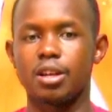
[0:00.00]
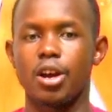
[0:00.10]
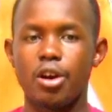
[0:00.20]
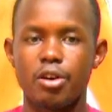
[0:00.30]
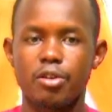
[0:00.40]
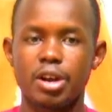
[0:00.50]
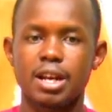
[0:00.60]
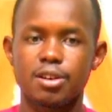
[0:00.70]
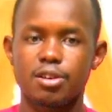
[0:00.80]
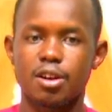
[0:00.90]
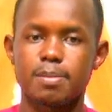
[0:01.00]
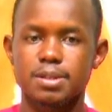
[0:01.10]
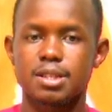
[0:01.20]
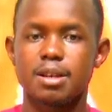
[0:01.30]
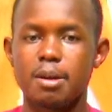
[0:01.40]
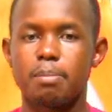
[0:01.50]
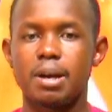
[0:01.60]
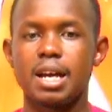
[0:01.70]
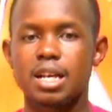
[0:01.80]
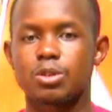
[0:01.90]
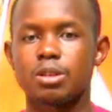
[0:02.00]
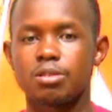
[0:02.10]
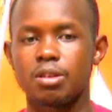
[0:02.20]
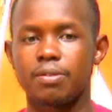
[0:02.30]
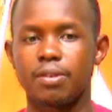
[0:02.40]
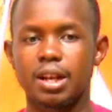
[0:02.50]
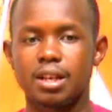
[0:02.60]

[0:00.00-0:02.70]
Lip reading: Raindrops play a sweet refrain.